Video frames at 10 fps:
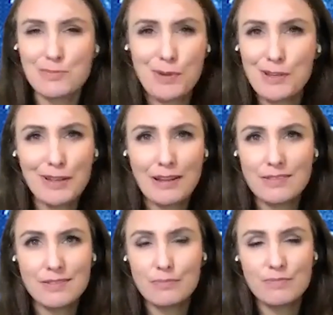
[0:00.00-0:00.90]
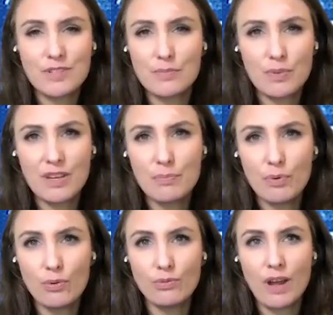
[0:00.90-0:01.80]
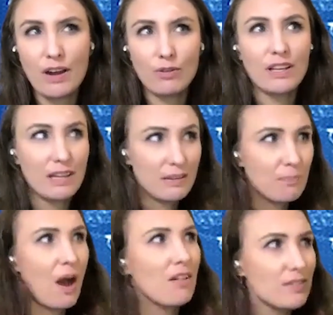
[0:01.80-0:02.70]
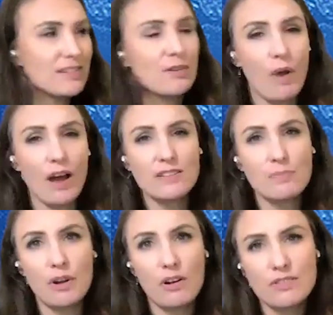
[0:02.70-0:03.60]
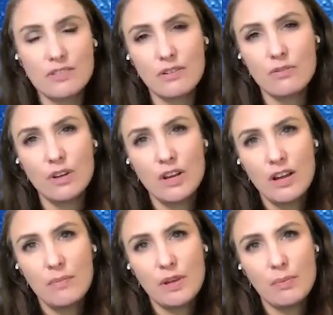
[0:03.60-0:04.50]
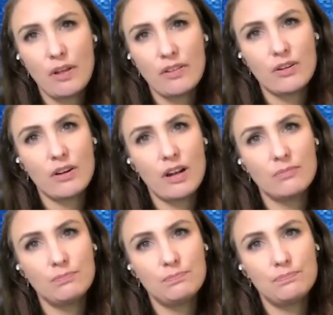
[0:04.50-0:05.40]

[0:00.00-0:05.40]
that to people, not only policy wise, but also people on the ground?